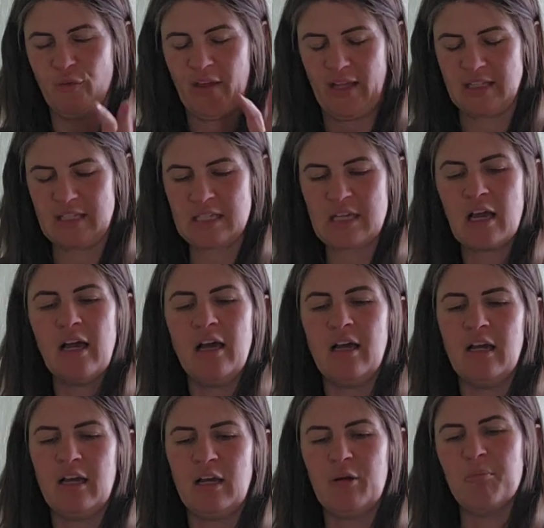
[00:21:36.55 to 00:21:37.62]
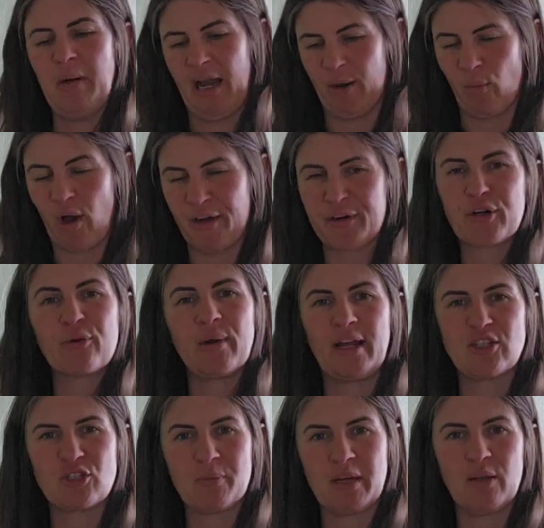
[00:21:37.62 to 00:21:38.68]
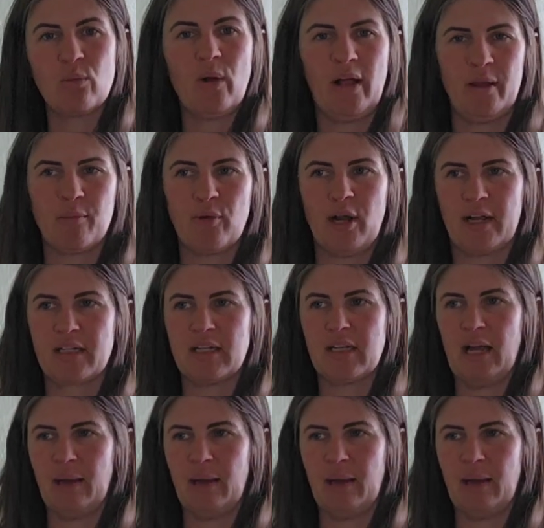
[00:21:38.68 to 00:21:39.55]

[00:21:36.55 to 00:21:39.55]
That's my water regimen while I'm pregnant.